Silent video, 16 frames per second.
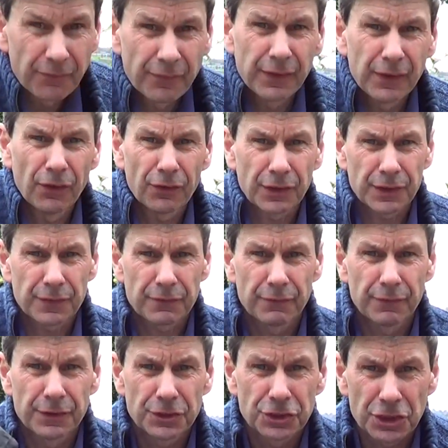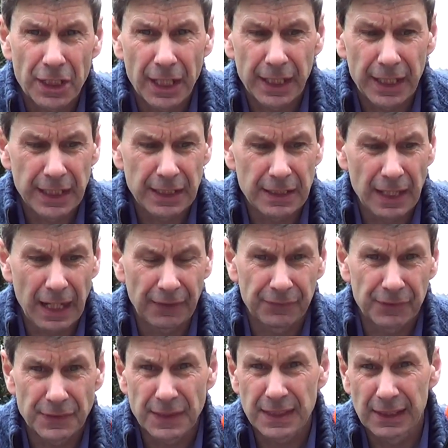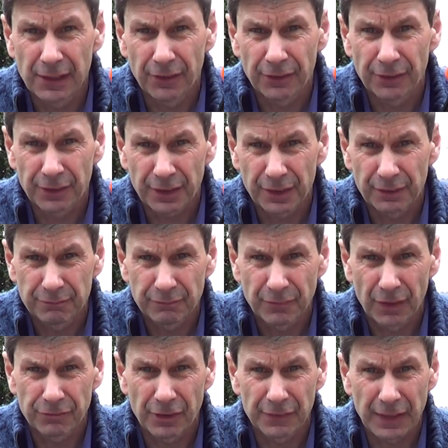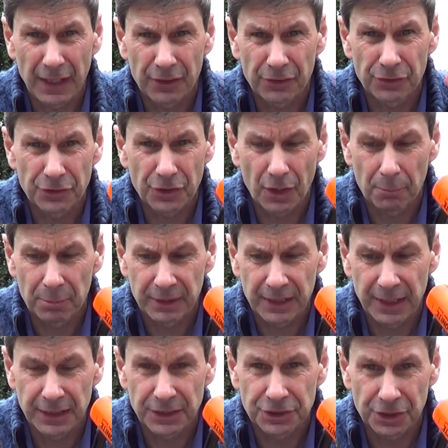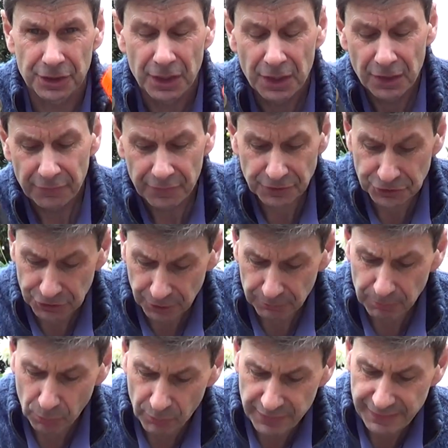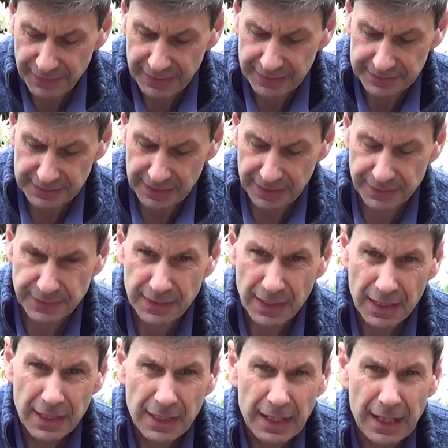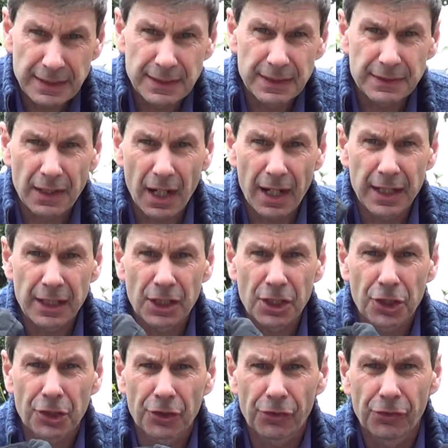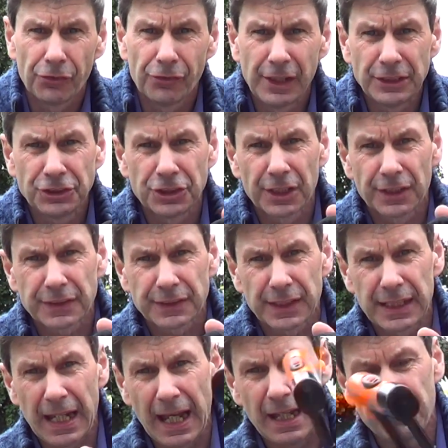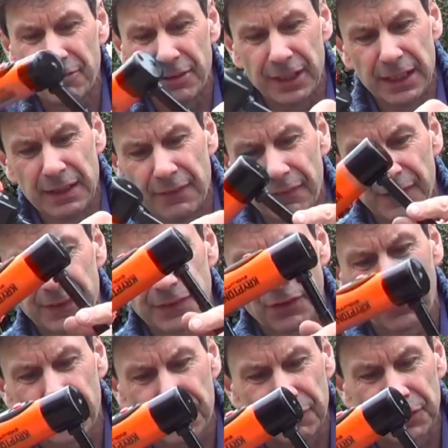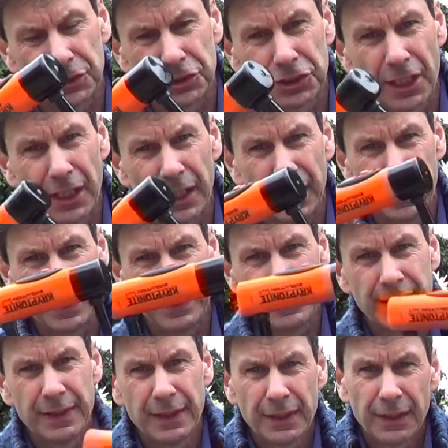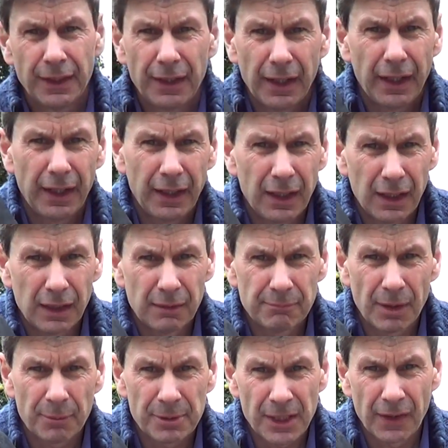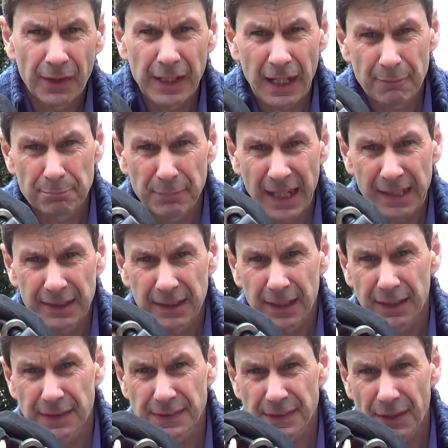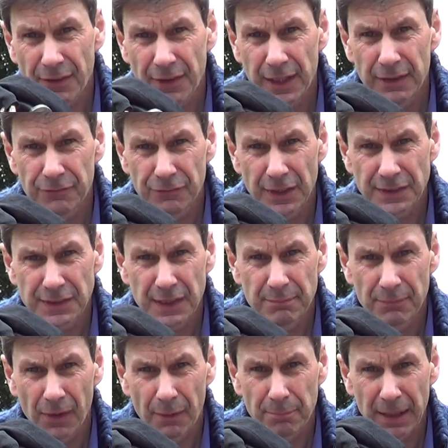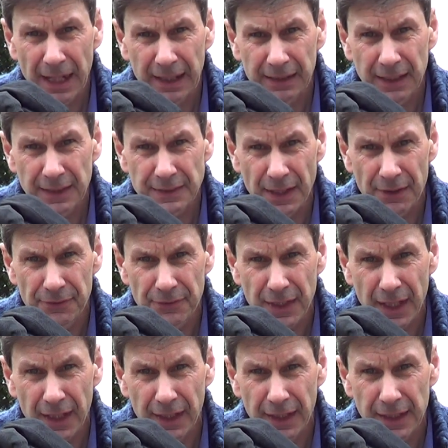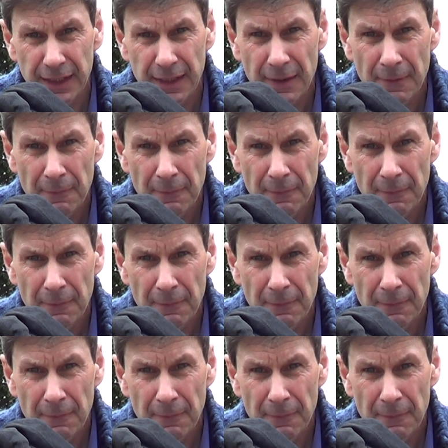the Oxford chain and the D-lock. I find that a good combination. The trouble with this is, it is incredulously heavy, this Oxford chain. I mean, I have panniers, so it fits in my panniers okay.